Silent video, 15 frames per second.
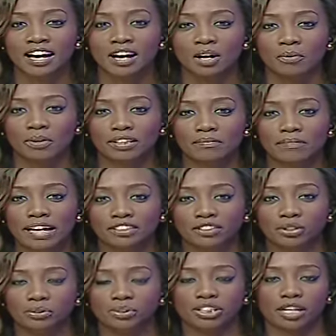Welcome back
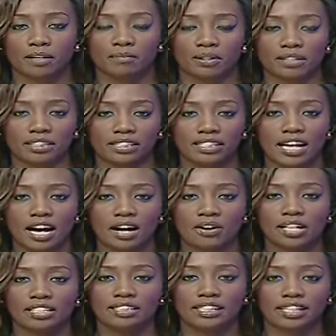to Checkpoint. Now, a
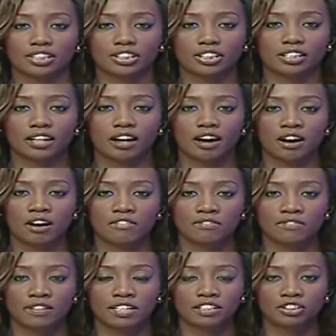section of
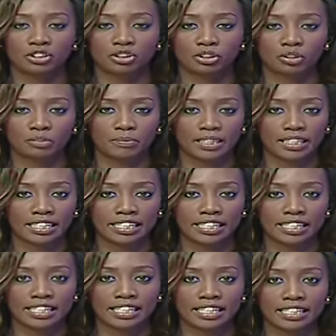
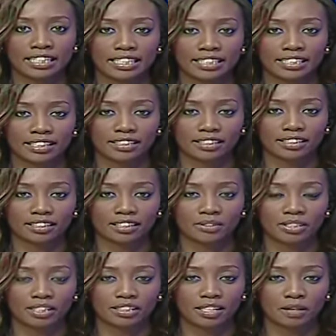Jubilee leaders,
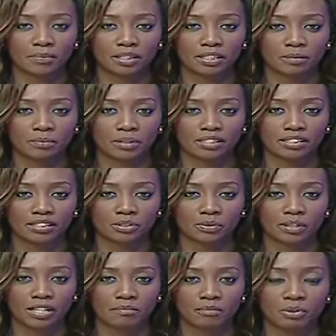including Deputy President
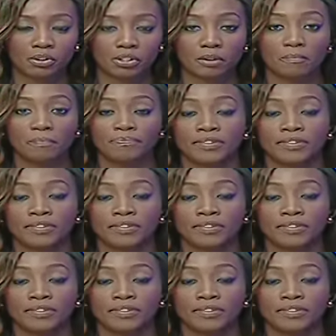William Ruto,